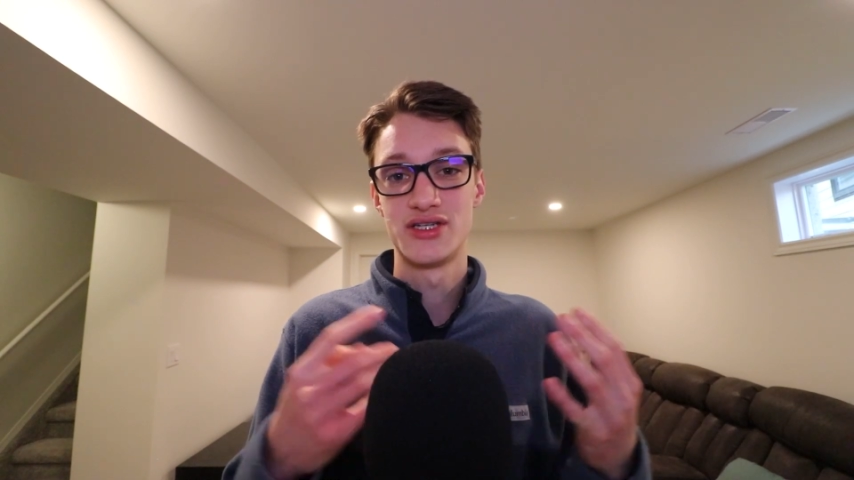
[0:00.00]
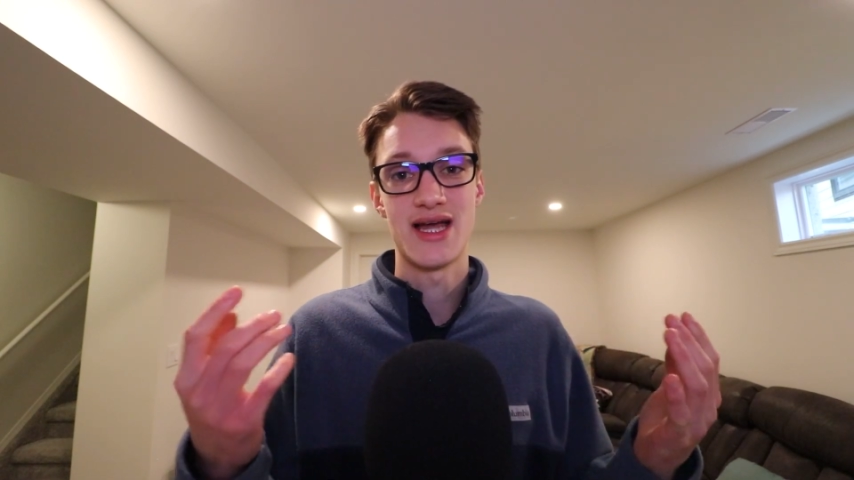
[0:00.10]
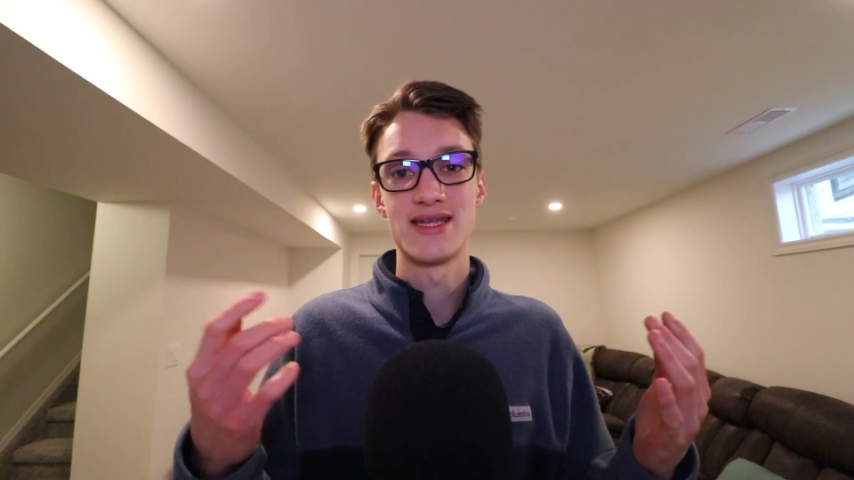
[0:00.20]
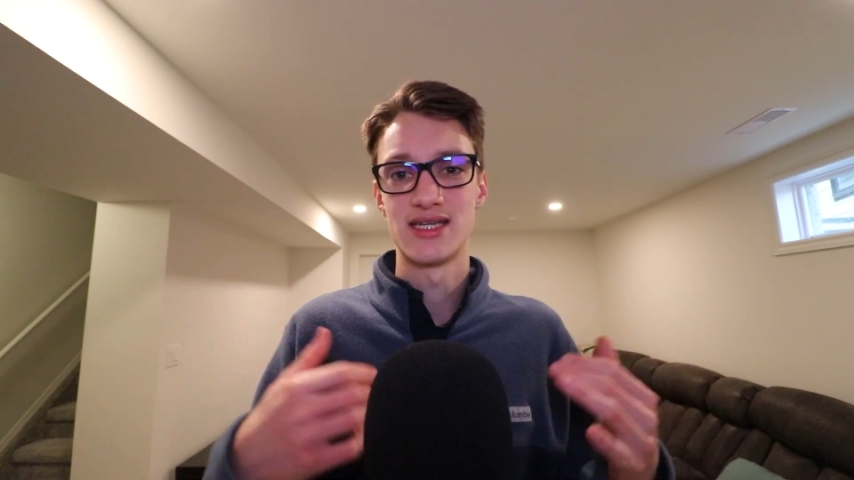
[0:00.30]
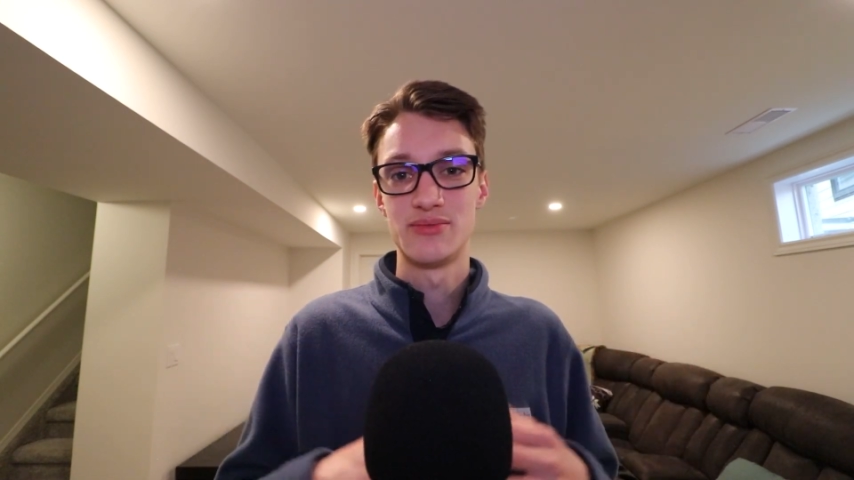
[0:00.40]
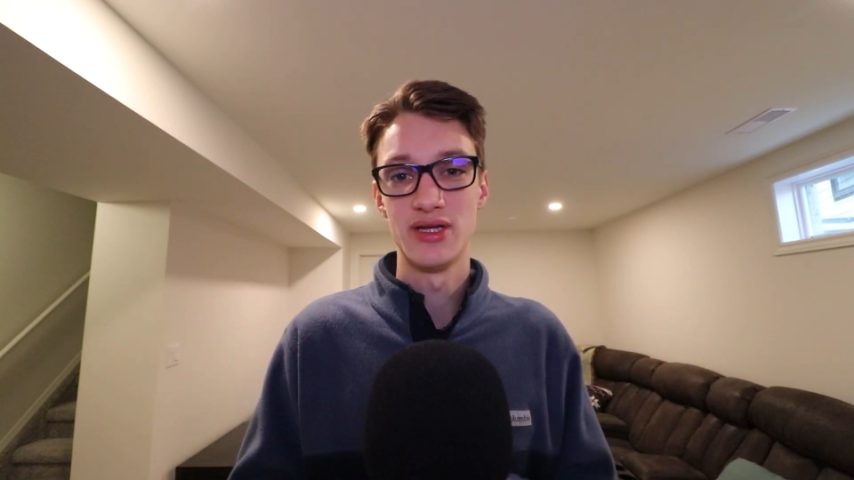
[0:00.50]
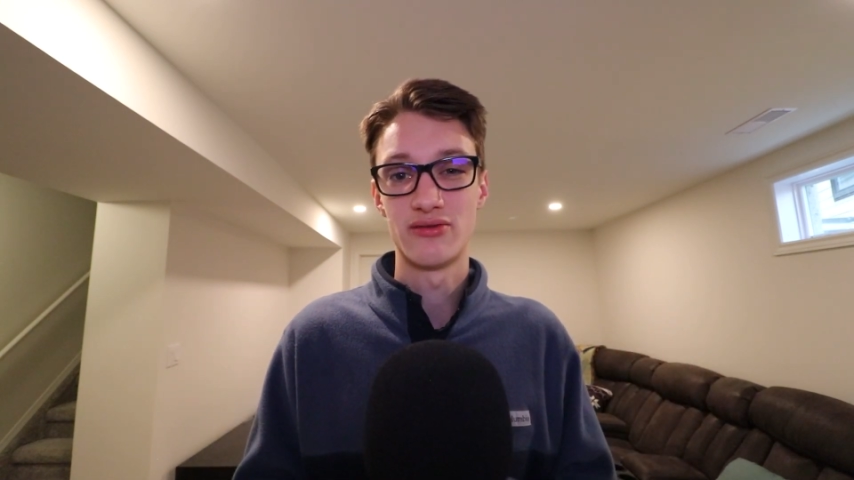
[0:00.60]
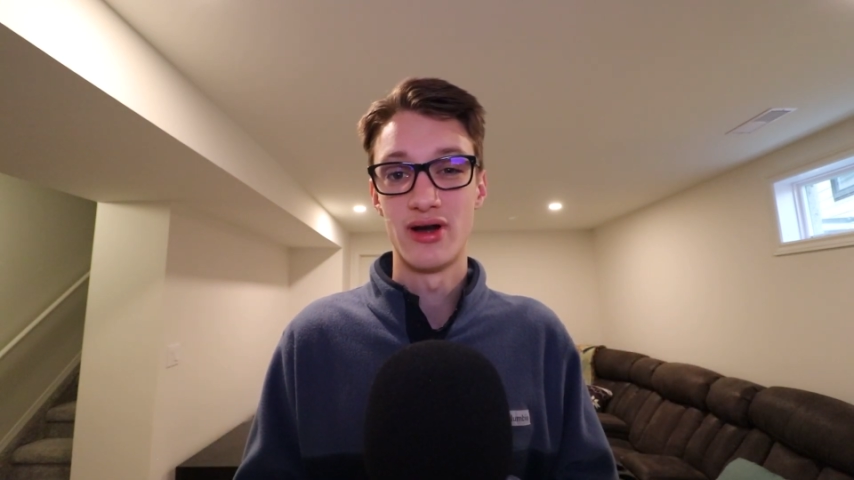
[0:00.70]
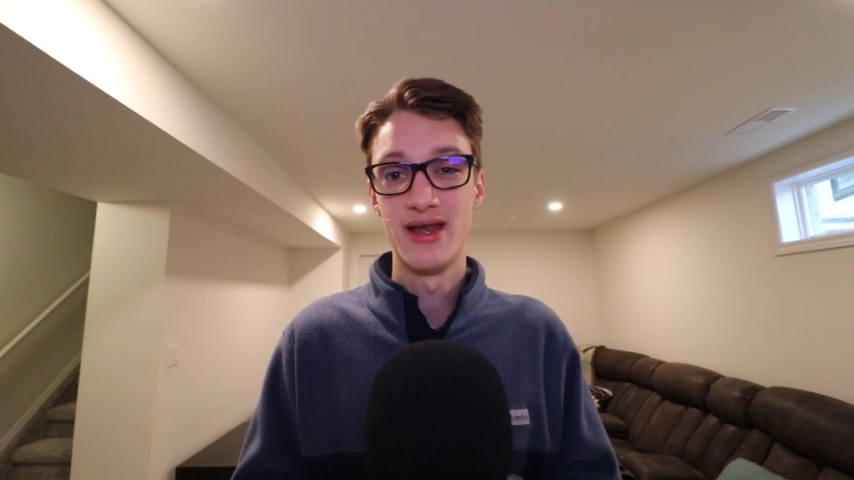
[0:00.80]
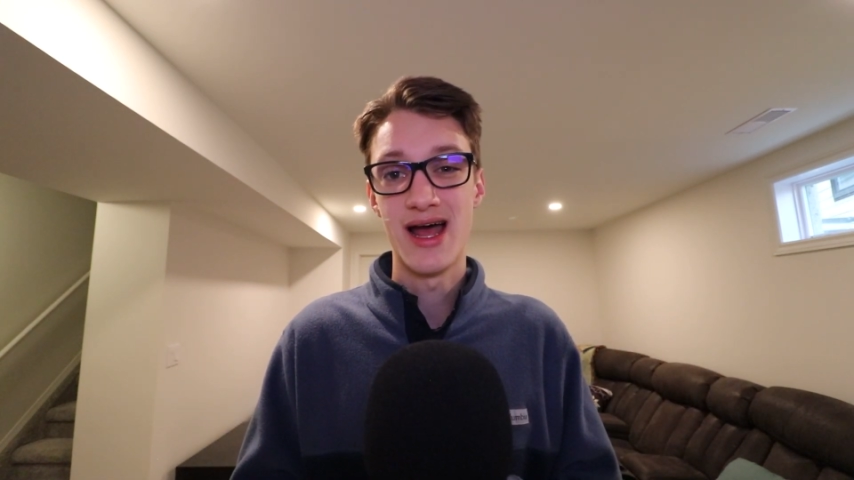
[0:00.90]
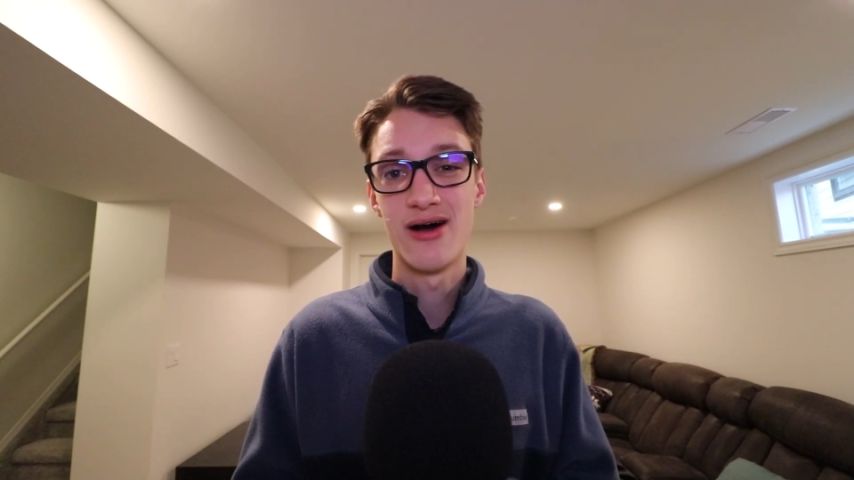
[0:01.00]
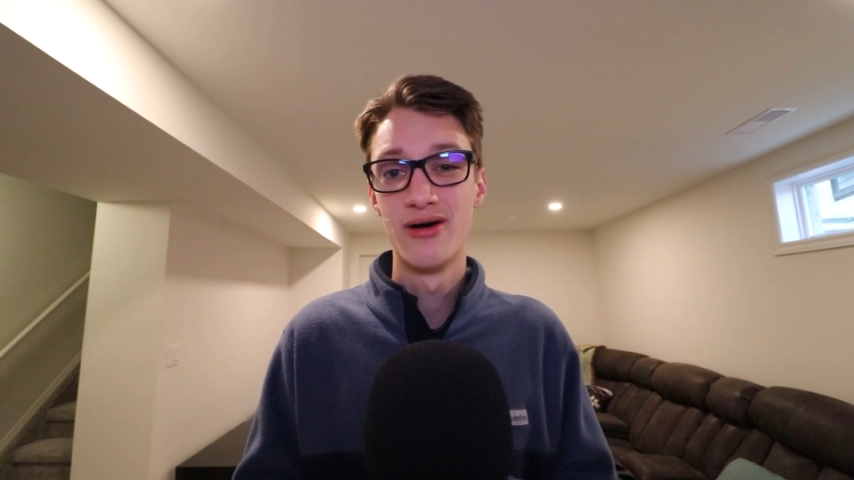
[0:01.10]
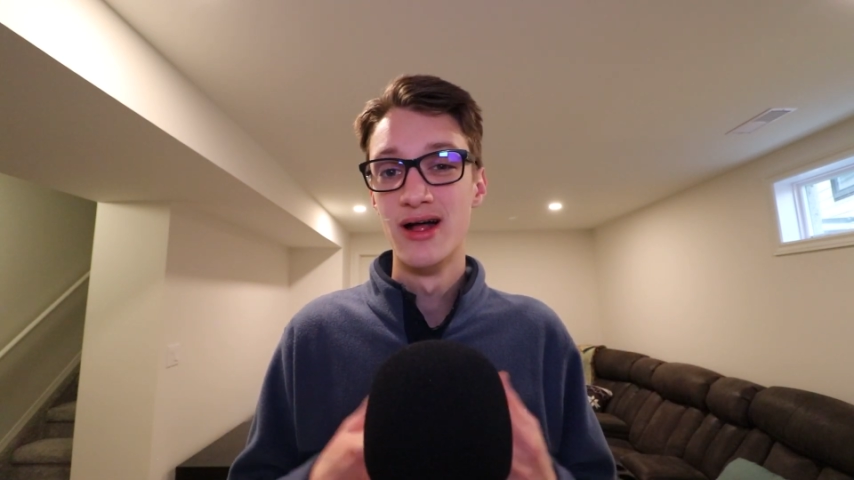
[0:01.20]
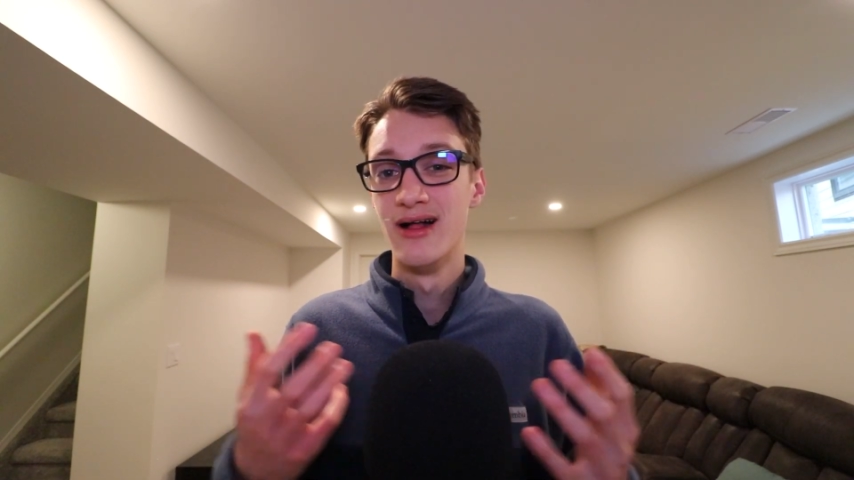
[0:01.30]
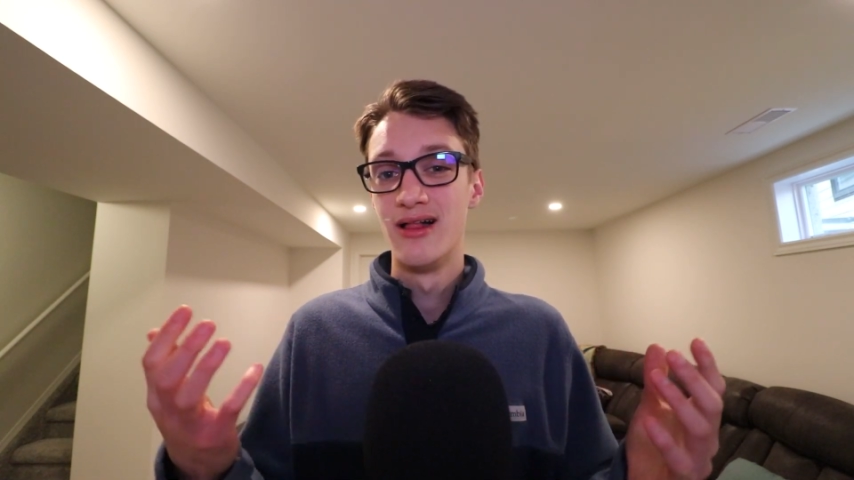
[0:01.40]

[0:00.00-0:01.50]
just as I speak right now,